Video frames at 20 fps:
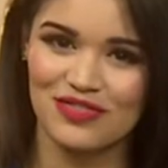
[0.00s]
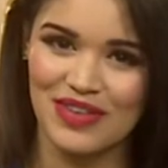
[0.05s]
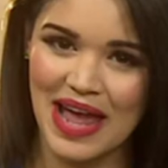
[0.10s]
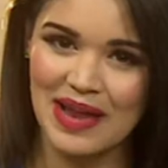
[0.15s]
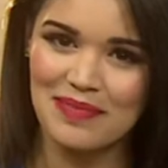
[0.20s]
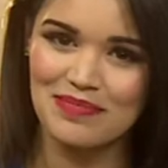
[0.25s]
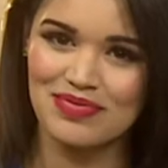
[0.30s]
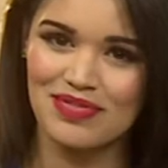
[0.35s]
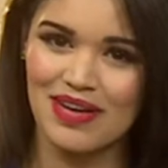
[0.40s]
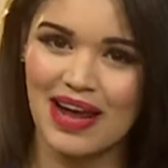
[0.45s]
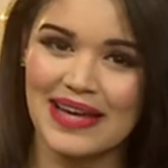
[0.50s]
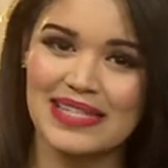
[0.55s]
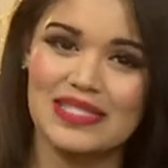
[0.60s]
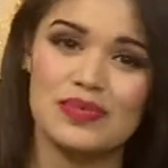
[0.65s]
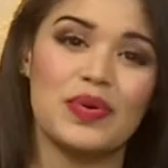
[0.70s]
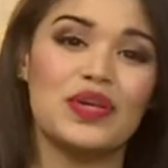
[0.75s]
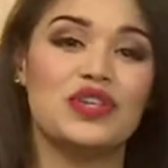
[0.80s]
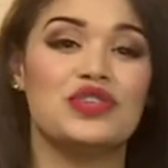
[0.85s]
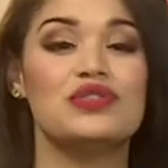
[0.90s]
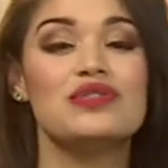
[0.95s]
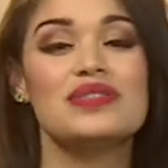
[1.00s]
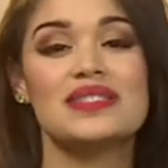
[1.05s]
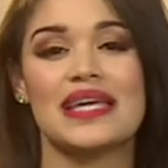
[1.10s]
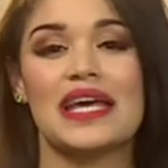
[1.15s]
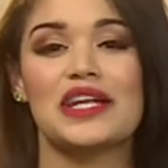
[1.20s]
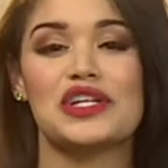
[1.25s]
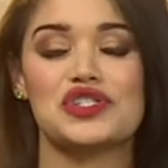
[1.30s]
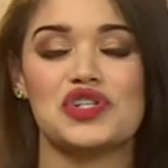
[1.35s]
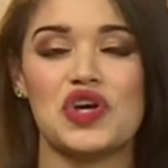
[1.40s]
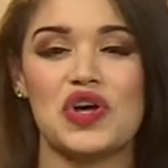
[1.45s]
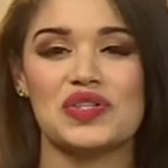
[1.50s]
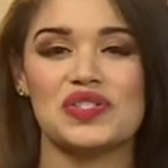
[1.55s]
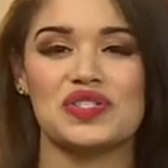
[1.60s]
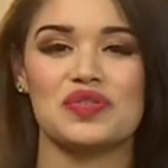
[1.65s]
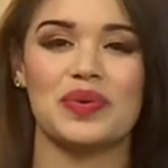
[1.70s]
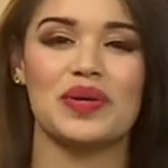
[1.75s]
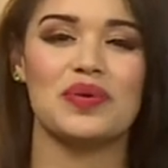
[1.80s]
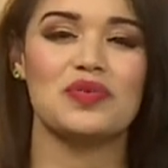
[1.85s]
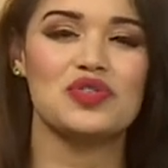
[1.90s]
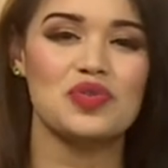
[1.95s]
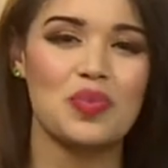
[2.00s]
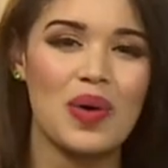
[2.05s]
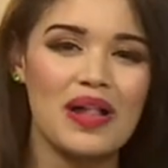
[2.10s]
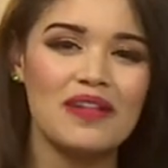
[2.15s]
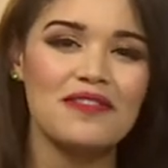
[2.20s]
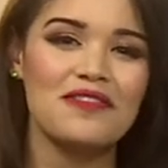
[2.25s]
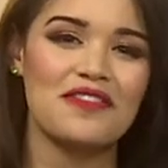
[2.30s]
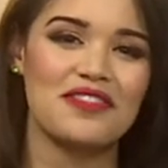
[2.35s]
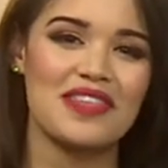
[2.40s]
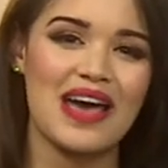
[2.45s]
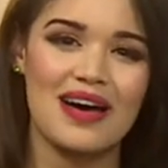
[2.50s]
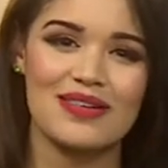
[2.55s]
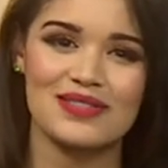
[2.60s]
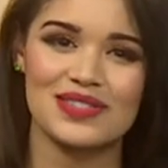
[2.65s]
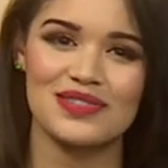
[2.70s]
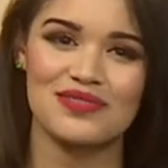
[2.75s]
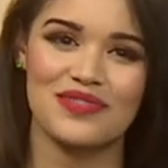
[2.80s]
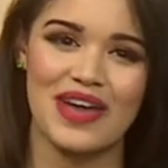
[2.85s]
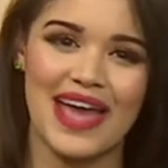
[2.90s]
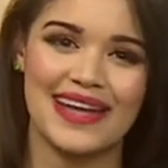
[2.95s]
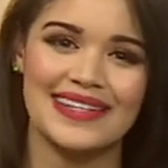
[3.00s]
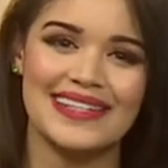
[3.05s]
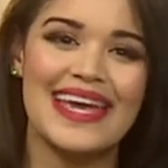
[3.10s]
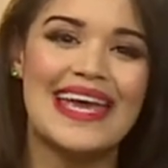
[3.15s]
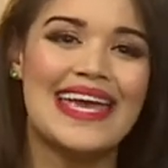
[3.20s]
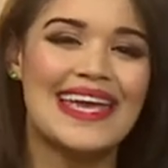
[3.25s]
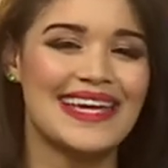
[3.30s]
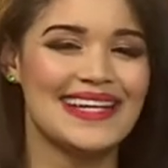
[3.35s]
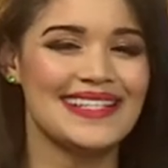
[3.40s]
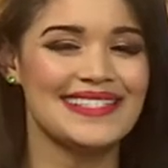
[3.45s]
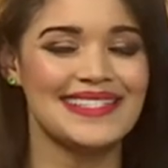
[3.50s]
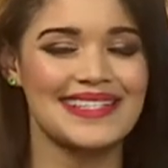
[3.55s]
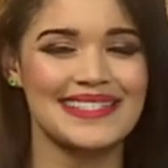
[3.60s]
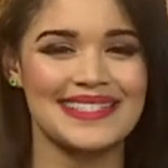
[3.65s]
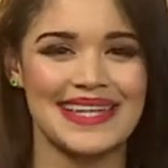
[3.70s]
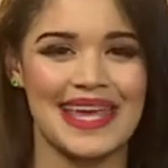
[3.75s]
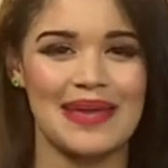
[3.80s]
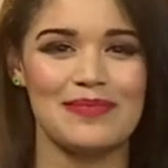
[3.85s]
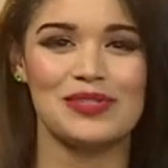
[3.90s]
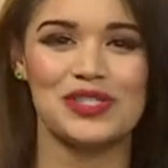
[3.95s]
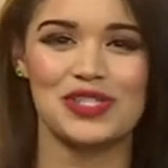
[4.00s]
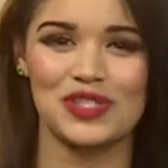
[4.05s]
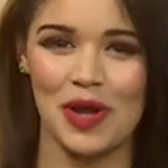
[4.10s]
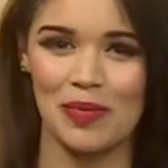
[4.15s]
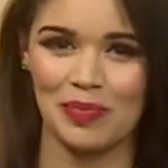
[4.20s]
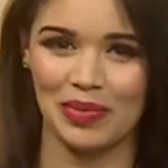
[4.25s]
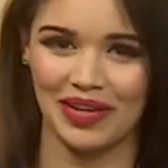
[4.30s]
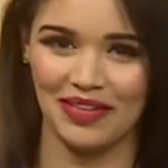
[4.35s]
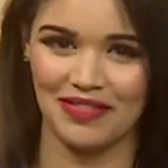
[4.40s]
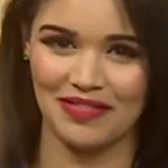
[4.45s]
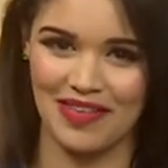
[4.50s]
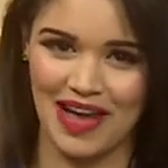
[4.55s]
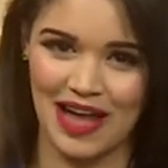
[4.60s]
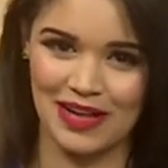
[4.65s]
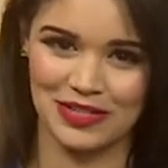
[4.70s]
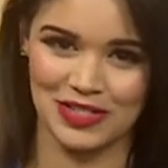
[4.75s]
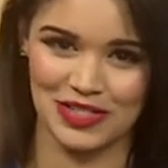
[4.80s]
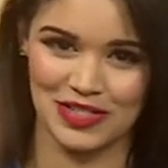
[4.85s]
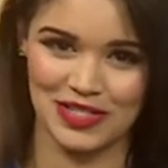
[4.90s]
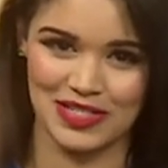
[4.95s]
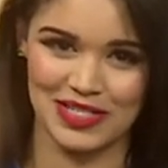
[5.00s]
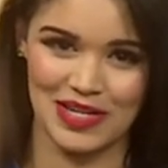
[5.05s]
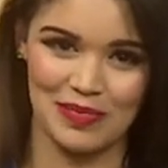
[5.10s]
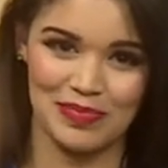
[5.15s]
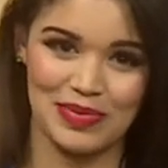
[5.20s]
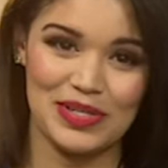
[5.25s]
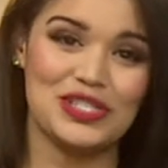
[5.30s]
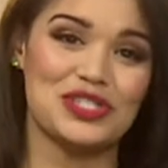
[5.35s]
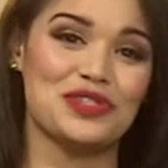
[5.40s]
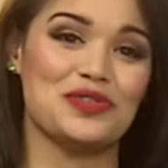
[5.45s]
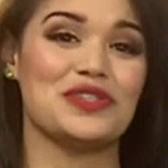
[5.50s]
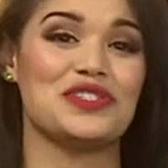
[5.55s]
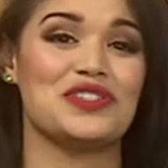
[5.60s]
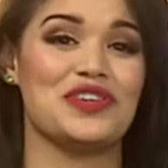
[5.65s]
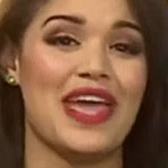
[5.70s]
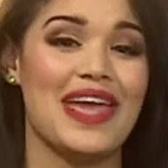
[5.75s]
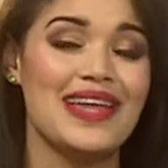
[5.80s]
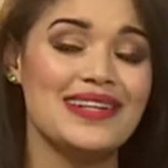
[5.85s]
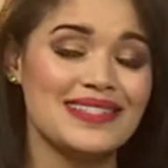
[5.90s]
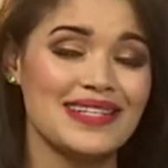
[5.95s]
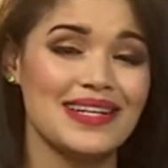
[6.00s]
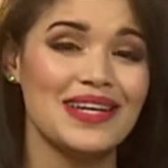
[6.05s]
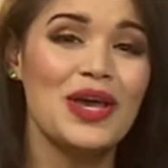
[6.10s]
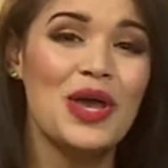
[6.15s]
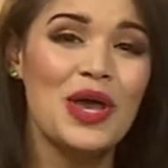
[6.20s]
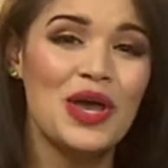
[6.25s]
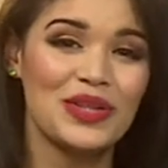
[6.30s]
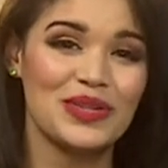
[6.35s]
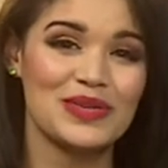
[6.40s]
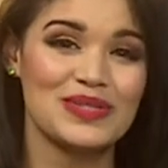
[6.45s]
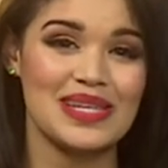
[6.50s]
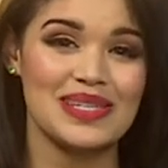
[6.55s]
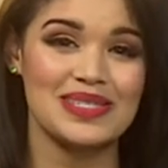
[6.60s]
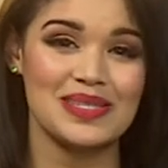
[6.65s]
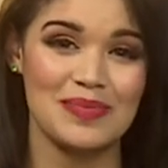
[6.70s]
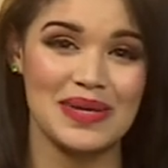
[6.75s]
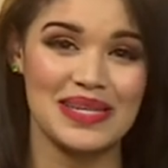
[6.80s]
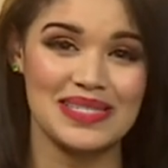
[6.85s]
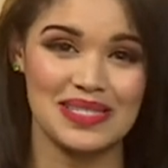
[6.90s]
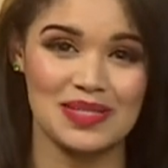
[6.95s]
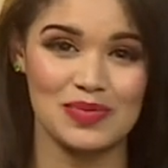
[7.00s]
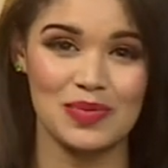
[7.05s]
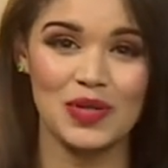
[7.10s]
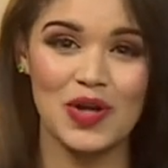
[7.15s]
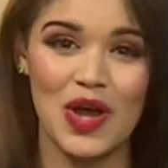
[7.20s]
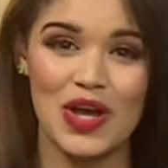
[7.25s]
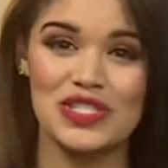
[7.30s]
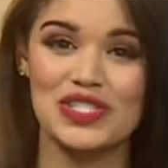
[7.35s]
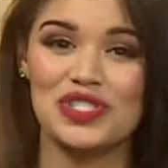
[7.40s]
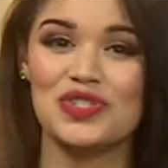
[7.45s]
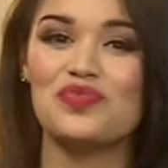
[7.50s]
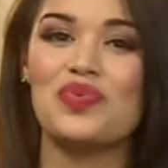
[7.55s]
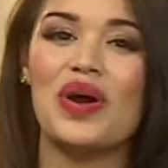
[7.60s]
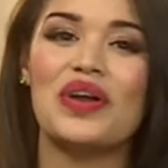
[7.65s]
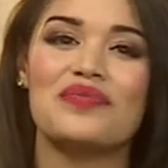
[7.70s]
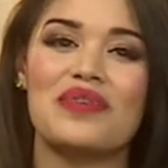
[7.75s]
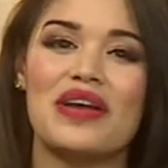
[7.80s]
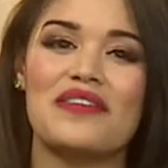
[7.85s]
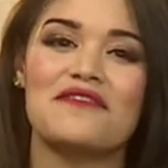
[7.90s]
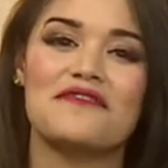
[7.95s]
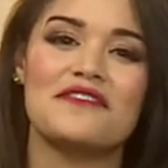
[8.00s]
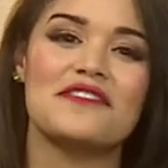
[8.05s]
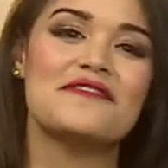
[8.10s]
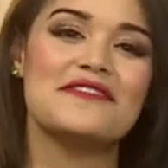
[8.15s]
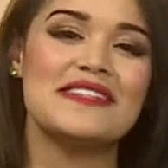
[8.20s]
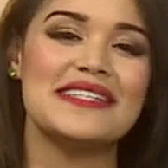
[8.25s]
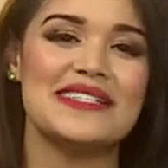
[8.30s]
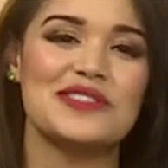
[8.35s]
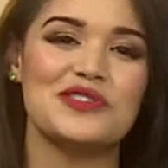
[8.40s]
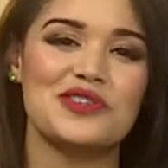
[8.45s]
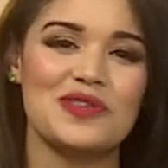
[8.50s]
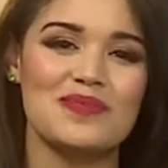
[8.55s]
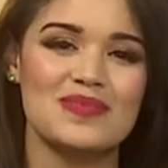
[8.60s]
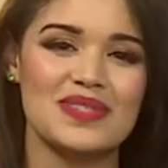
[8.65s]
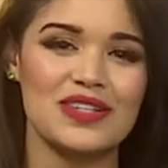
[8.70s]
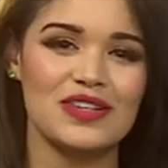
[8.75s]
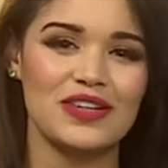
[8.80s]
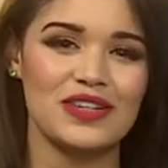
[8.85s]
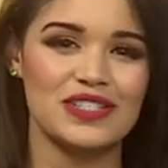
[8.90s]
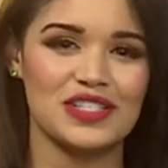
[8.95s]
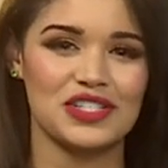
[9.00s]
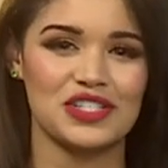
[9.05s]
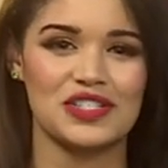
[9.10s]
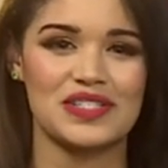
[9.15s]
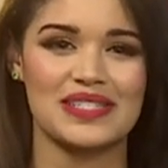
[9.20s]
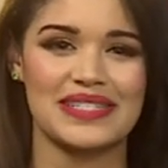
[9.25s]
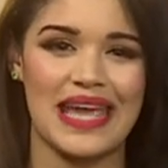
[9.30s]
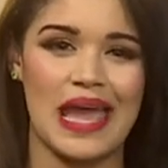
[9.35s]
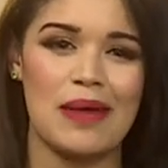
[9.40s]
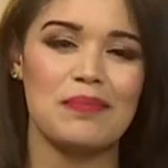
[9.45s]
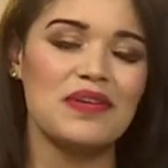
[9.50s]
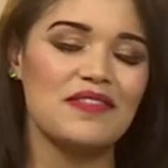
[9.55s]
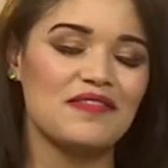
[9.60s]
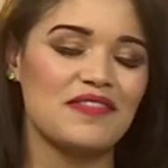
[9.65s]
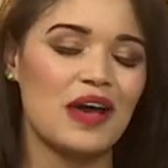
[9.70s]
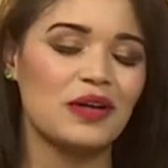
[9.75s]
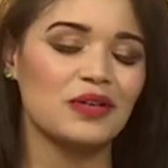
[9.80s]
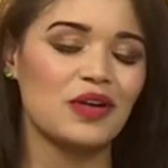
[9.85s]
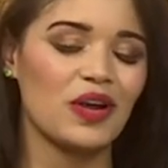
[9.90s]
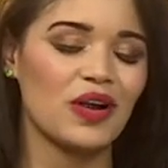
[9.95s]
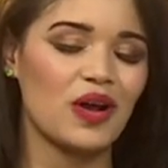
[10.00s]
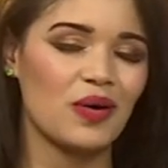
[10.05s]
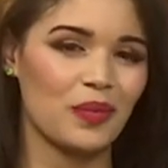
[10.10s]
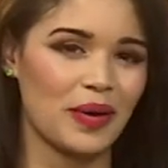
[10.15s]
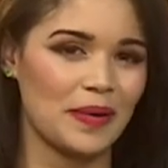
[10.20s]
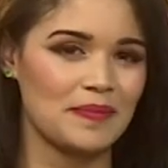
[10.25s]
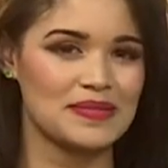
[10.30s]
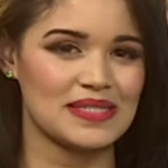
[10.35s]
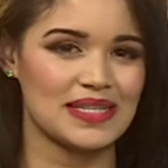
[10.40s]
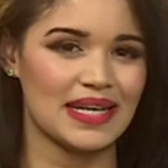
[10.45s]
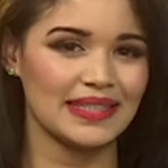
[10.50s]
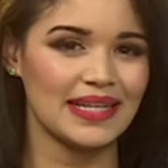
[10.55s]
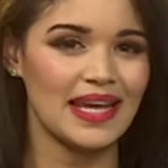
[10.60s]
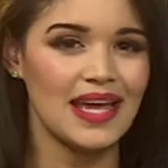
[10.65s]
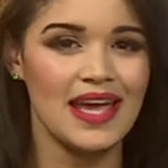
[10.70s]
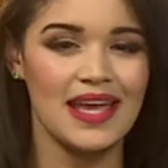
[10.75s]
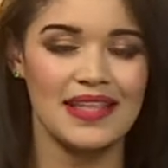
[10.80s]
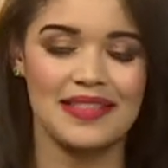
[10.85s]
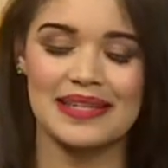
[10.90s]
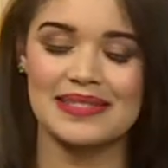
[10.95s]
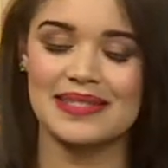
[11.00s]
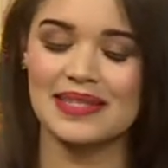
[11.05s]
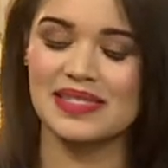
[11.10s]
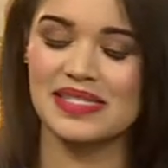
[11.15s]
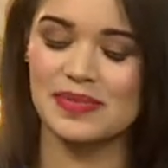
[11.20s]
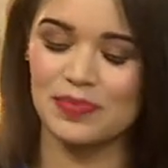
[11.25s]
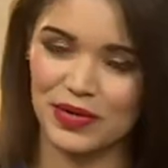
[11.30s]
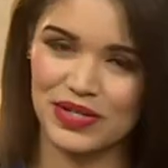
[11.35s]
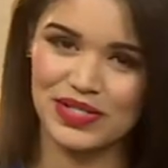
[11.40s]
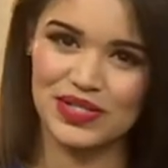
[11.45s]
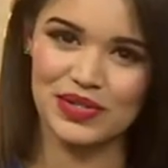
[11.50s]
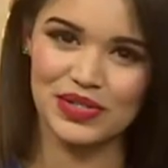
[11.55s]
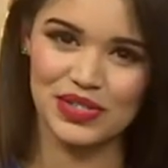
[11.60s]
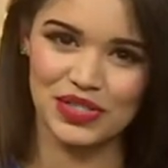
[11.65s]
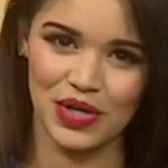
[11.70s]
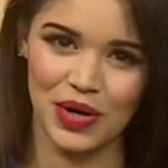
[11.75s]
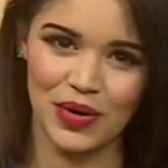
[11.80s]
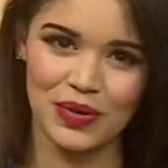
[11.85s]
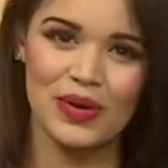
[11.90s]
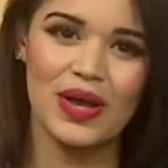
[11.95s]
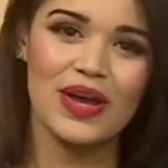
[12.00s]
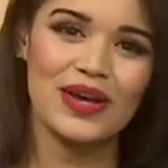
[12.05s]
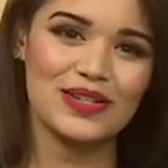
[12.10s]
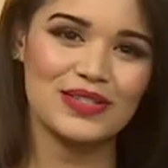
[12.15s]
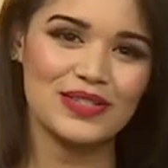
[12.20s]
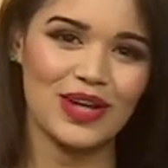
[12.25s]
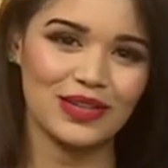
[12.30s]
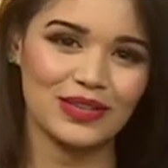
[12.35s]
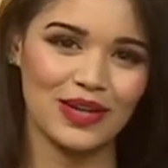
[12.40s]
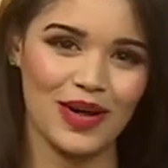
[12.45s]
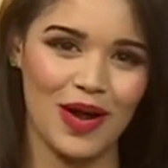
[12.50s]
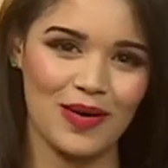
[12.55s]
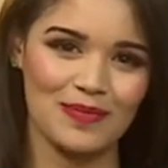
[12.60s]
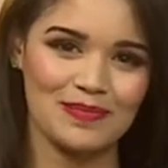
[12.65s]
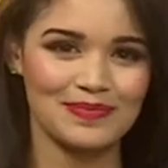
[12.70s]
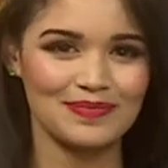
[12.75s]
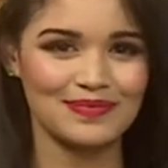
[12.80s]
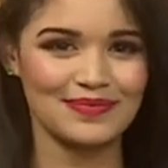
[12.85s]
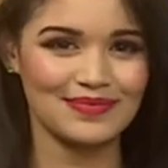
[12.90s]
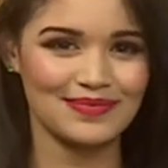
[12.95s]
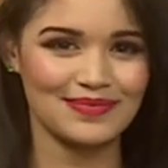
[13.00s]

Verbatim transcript: grand prize where you stand a chance to win 12,000 Rand in Dischem shopping vouchers. Now, be sure to enter. Those SMSs will cost you 1 Rand 50 and terms and conditions can be found on our website. That's expressoshow.com.